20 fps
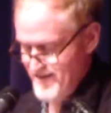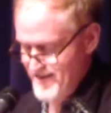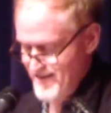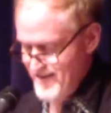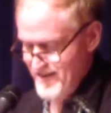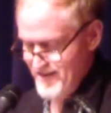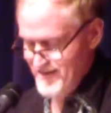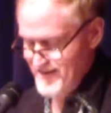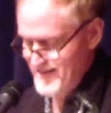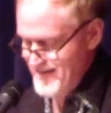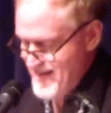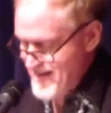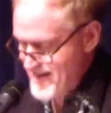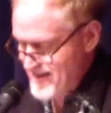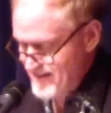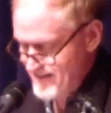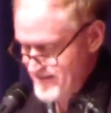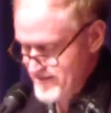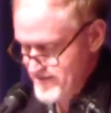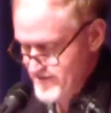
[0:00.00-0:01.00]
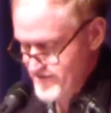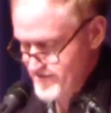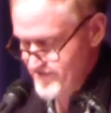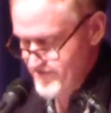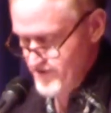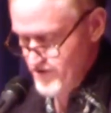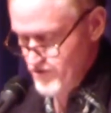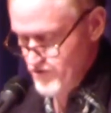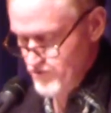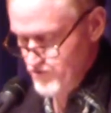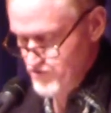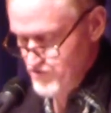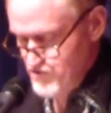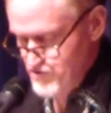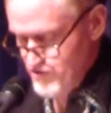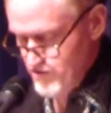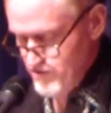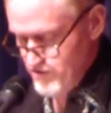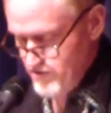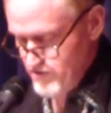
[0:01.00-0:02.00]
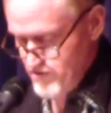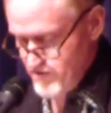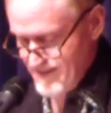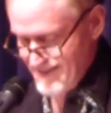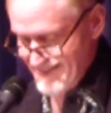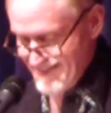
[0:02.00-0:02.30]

and then can't leave and goes sullen